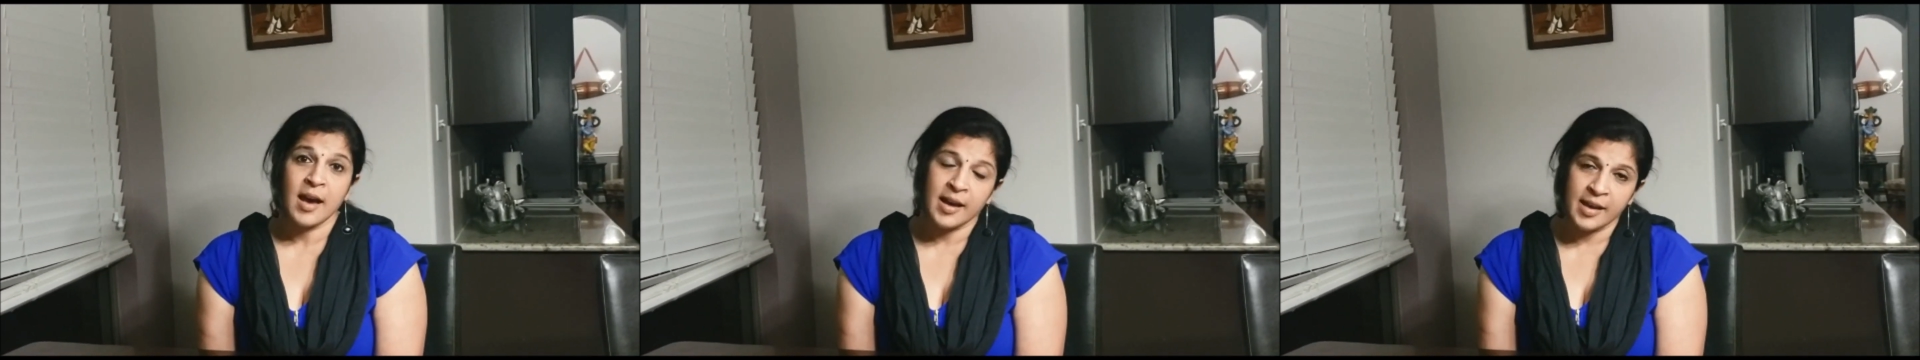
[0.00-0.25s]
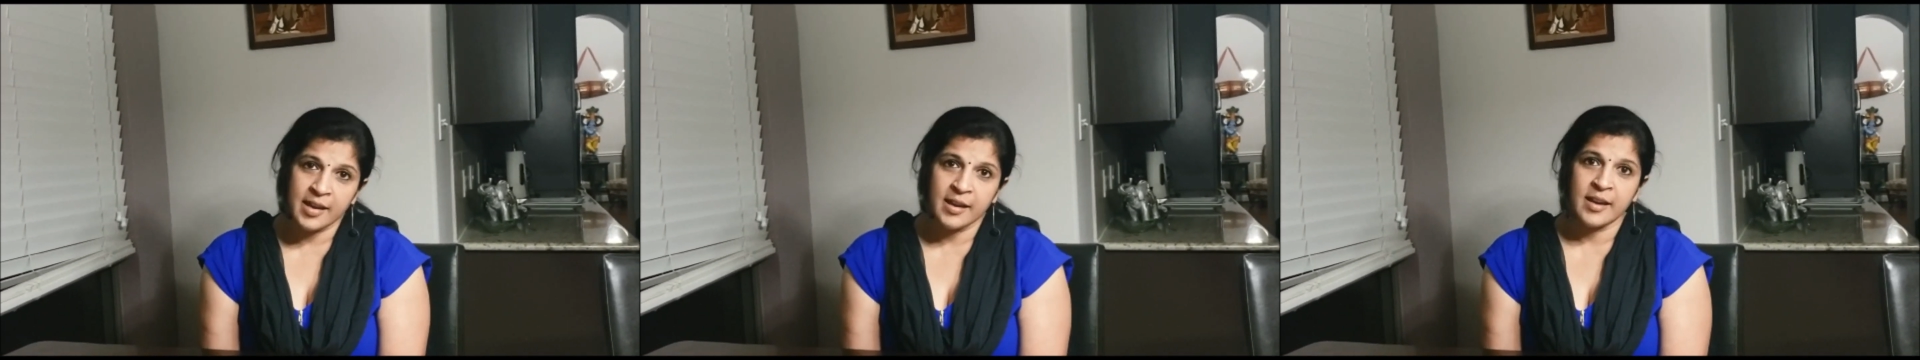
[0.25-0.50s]

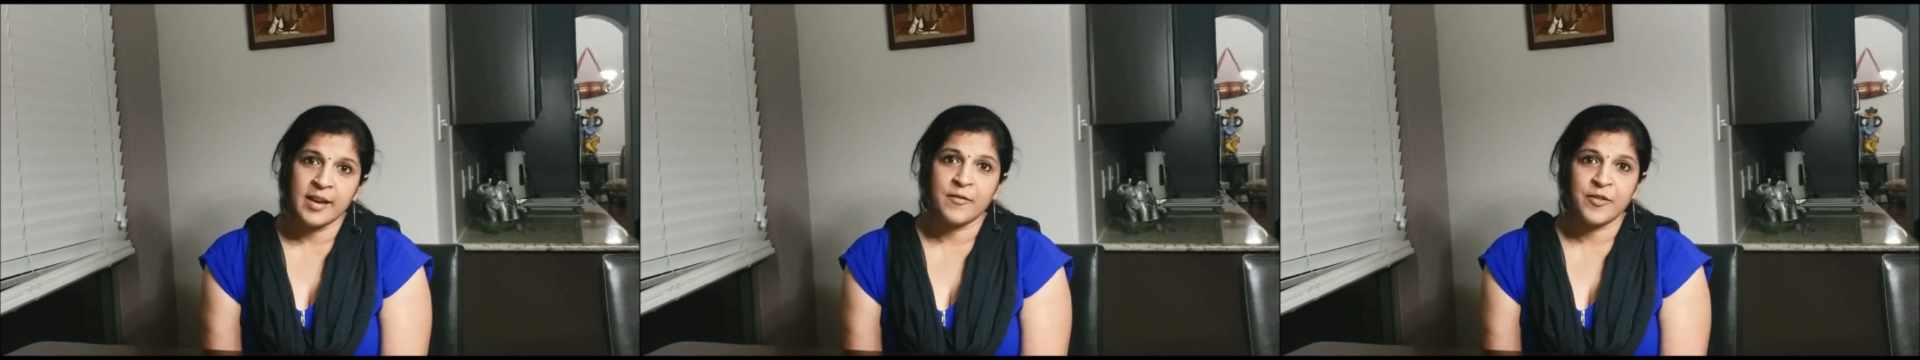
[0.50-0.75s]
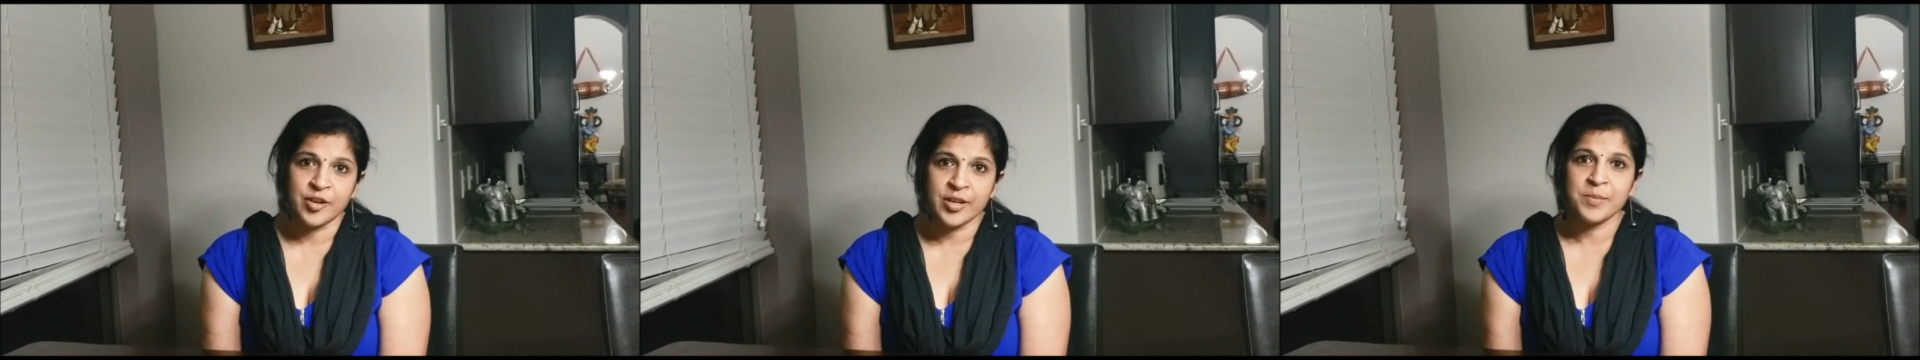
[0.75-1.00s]
I
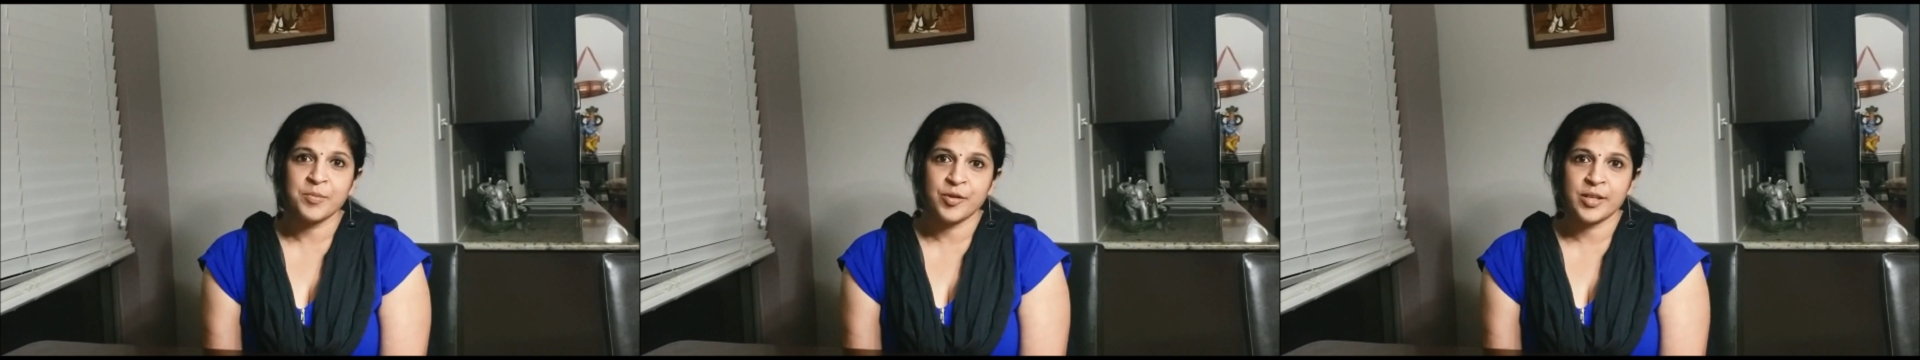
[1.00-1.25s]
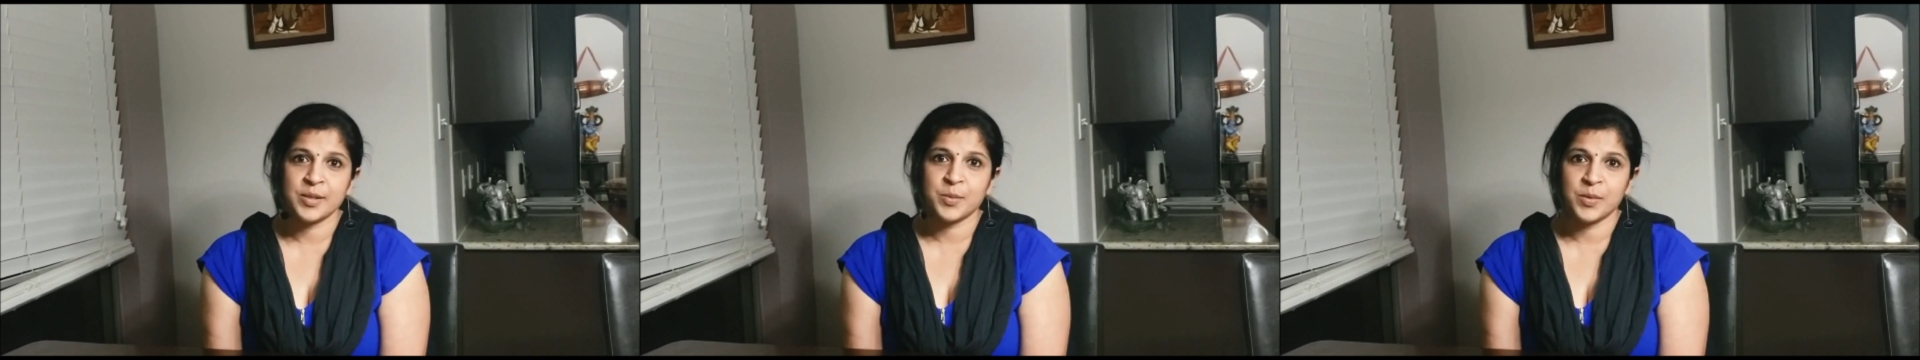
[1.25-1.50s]
am very
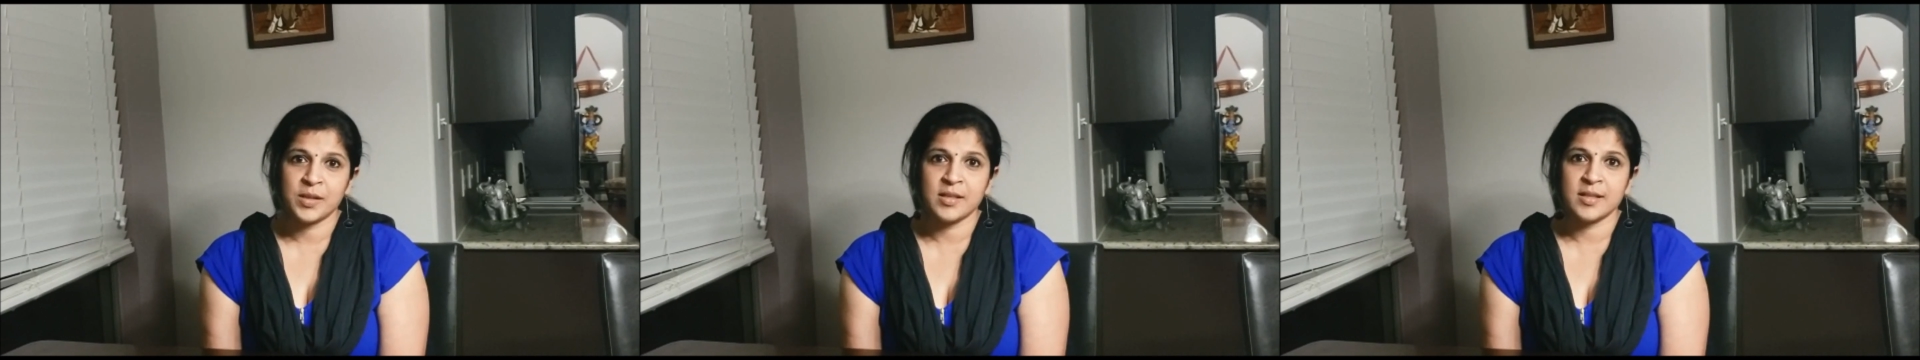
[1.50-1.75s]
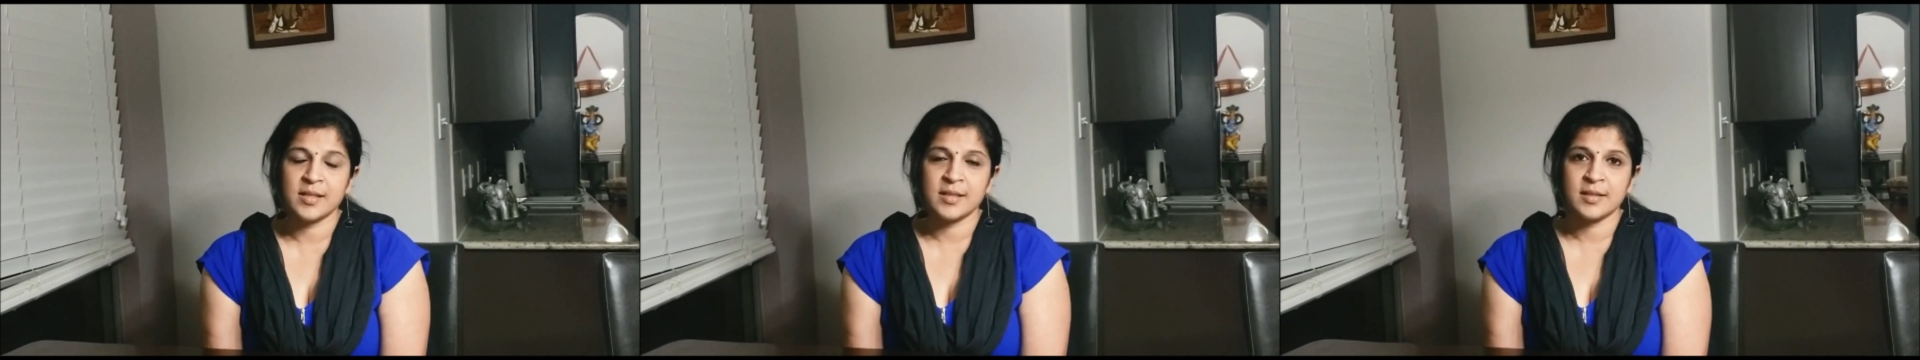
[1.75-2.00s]
impressed
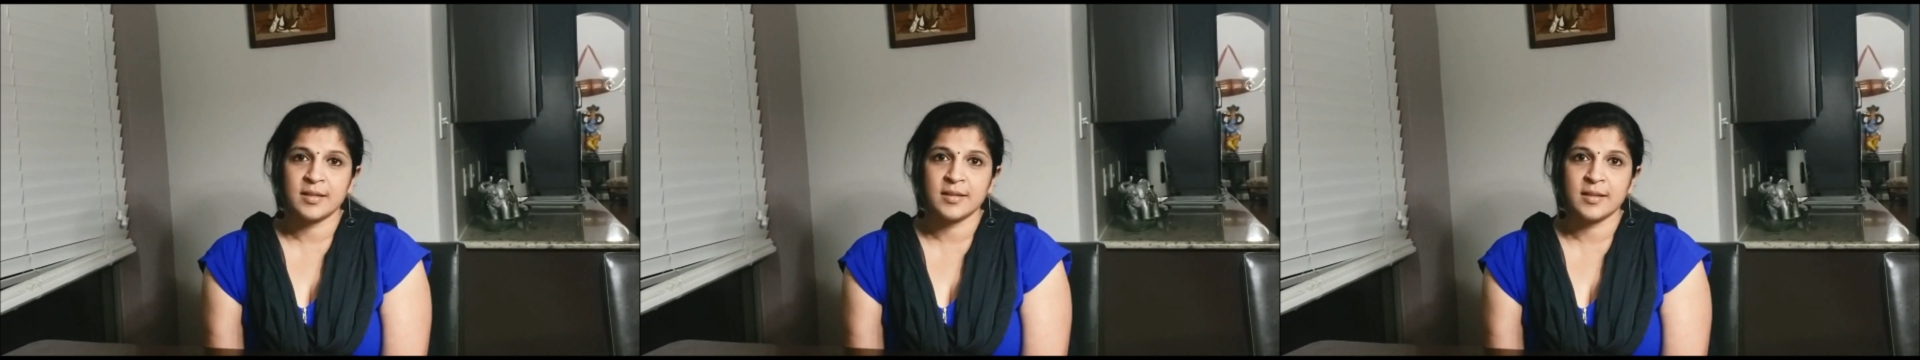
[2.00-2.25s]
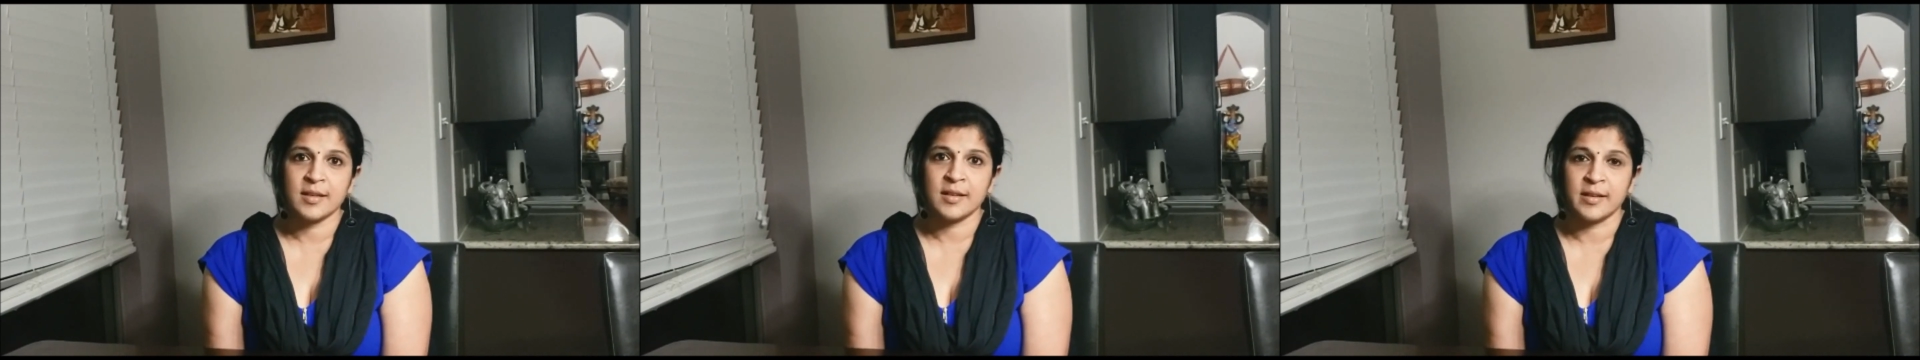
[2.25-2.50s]
with this
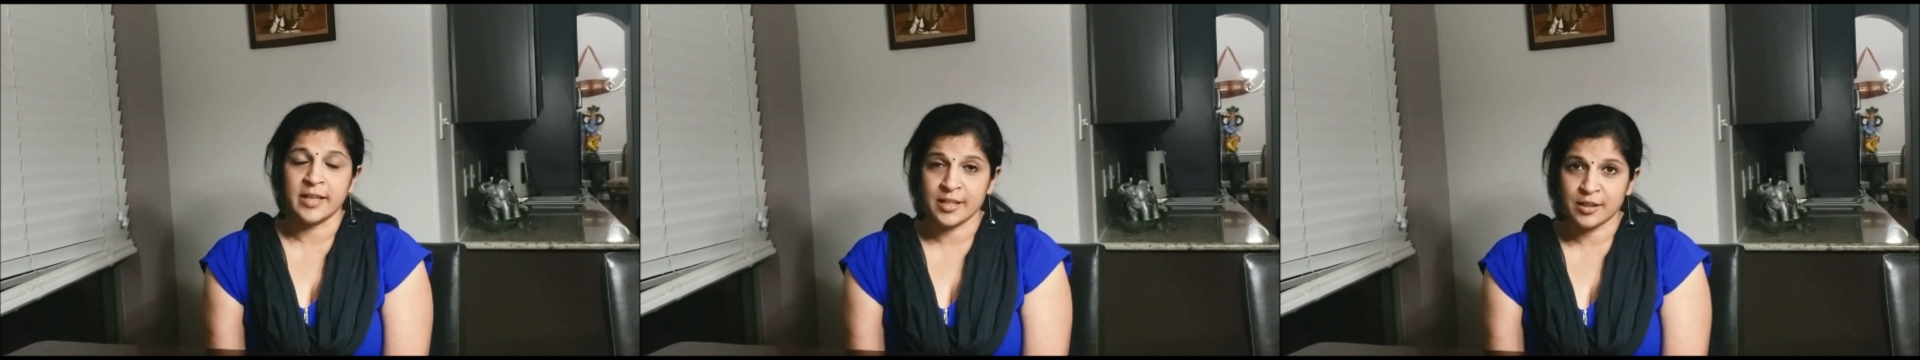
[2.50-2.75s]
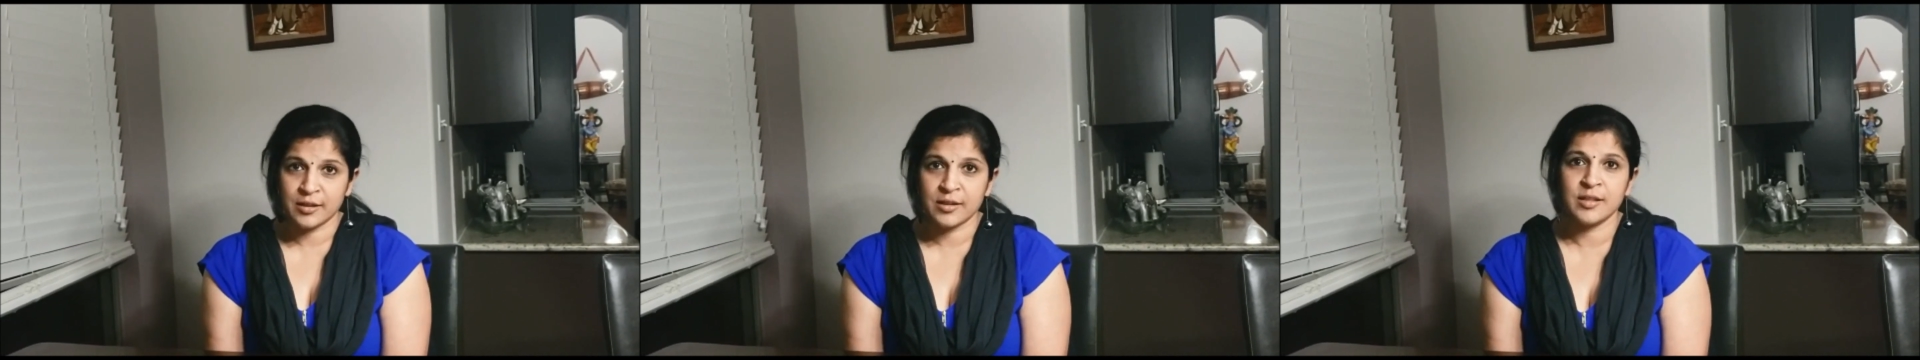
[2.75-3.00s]
uh,
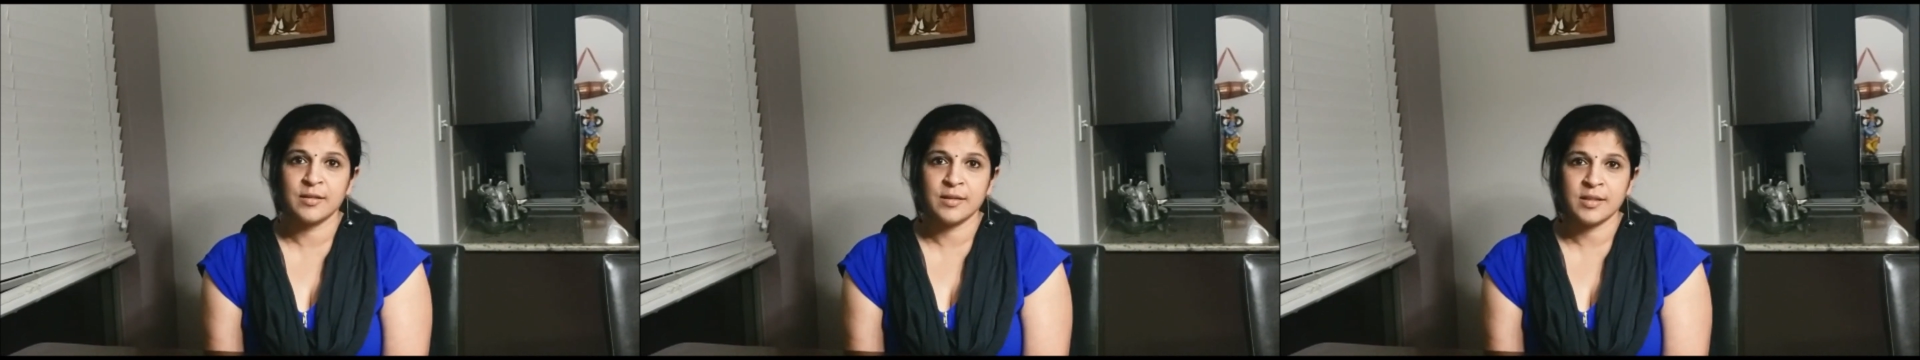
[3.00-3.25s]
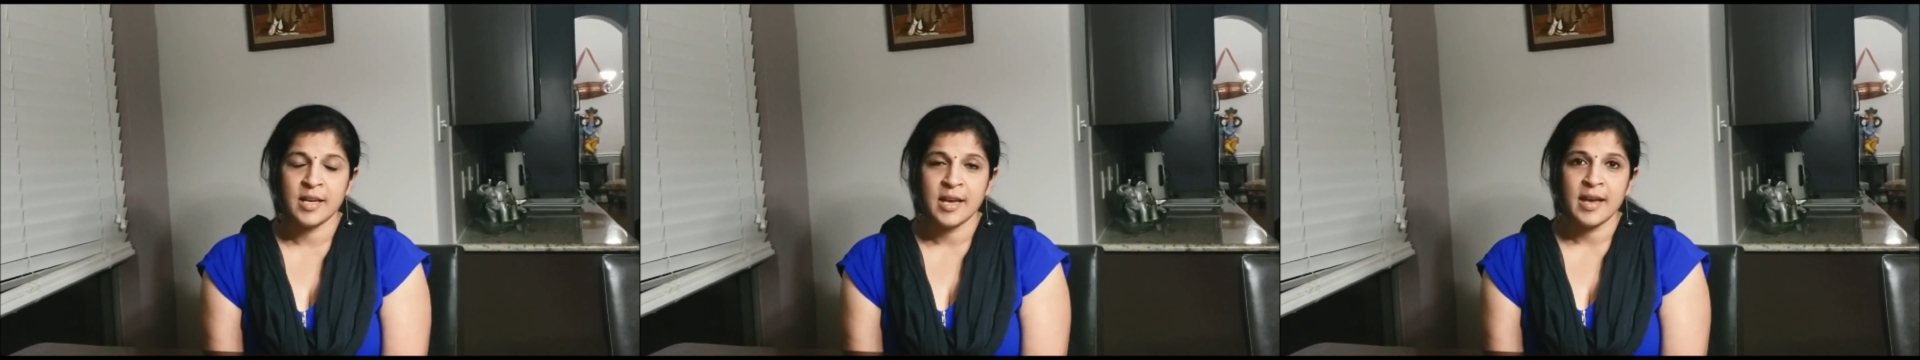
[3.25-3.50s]

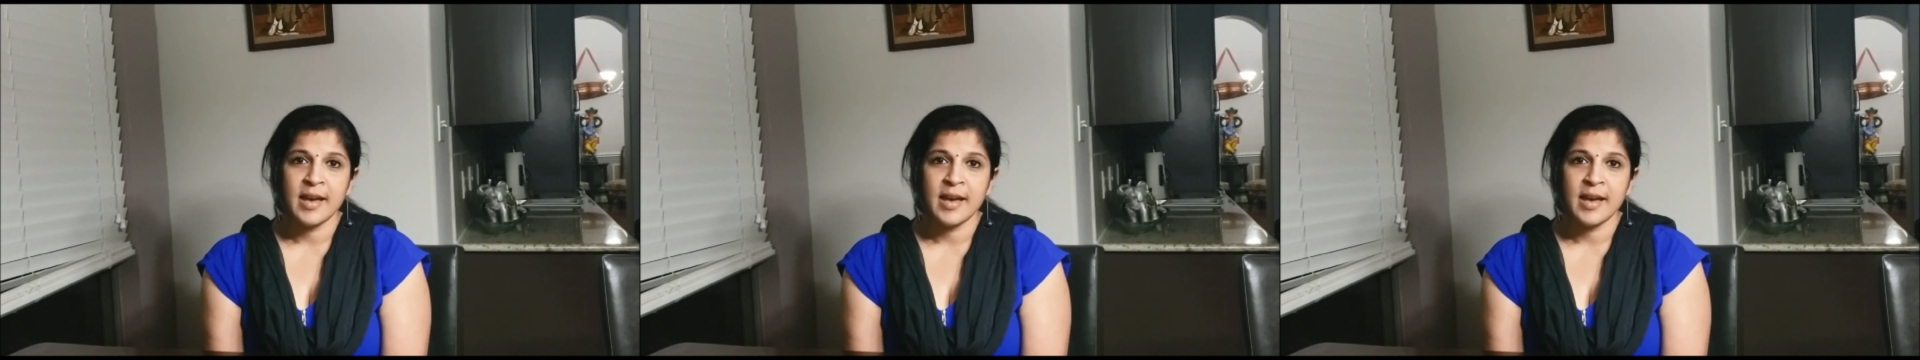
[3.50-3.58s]
institute,